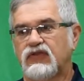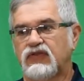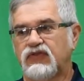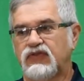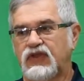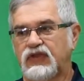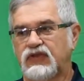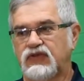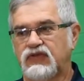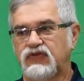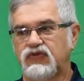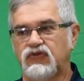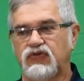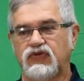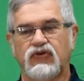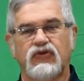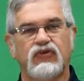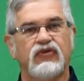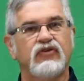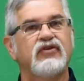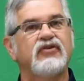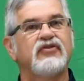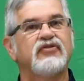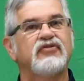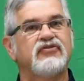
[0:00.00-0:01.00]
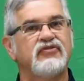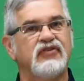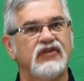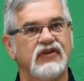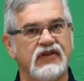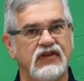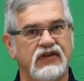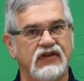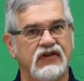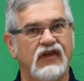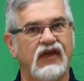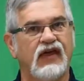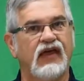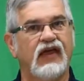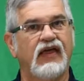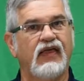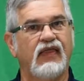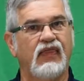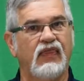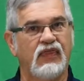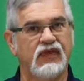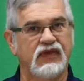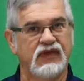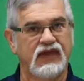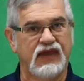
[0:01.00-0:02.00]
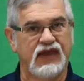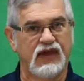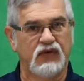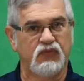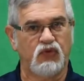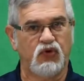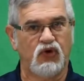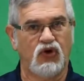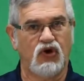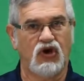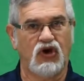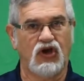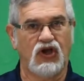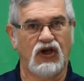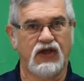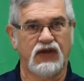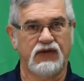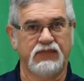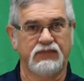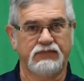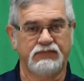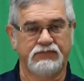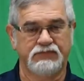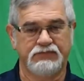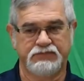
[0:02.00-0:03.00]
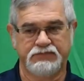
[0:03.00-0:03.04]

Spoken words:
that you're sitting the camera on.